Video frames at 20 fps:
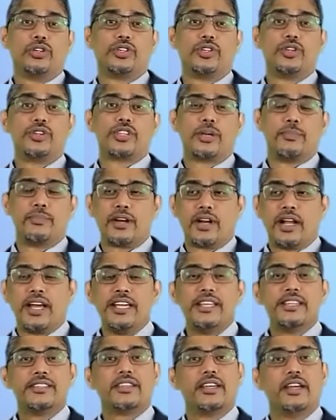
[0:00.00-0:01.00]
to
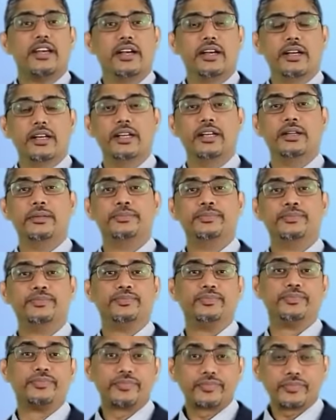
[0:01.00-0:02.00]
summarize
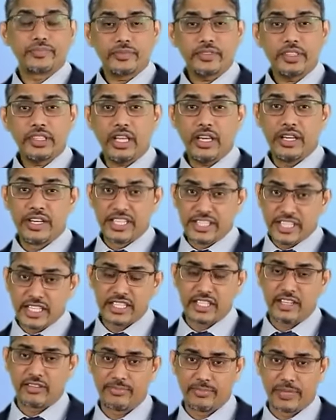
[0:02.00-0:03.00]

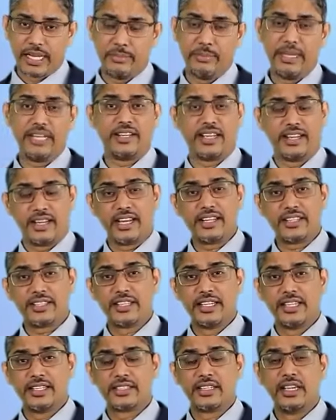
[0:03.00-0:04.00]
results of my
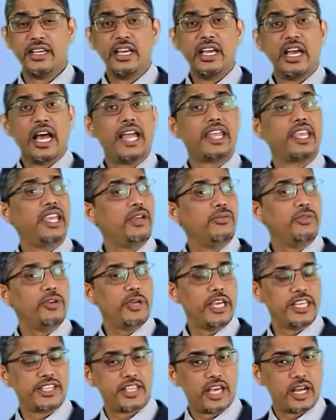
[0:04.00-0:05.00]
meta-analysis, I gave you
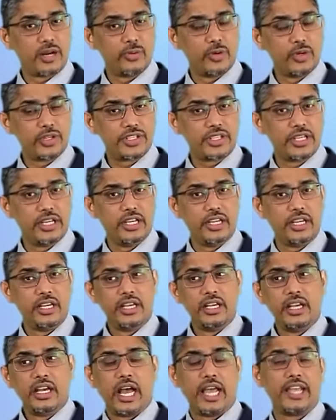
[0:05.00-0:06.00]
SROC,
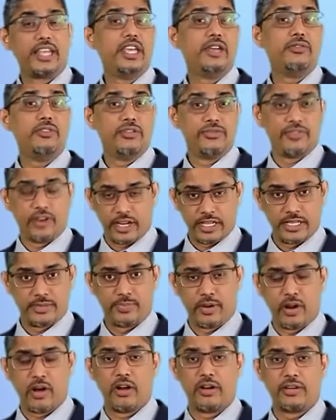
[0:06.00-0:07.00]
I gave you forest
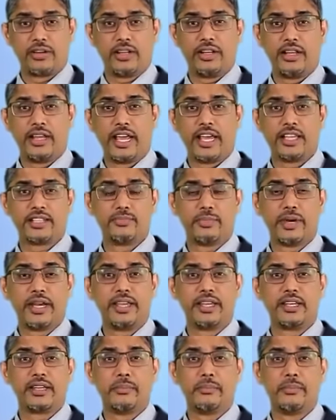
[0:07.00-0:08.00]
plot as my
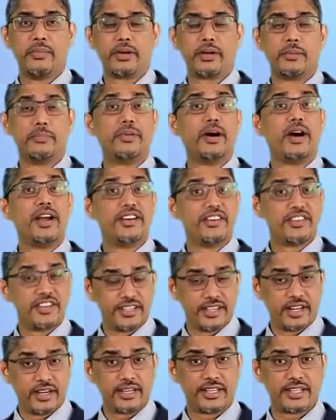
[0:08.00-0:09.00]
combined
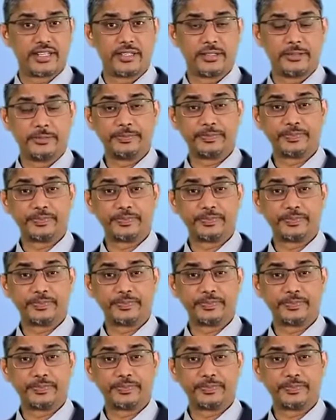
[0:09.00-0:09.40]
results.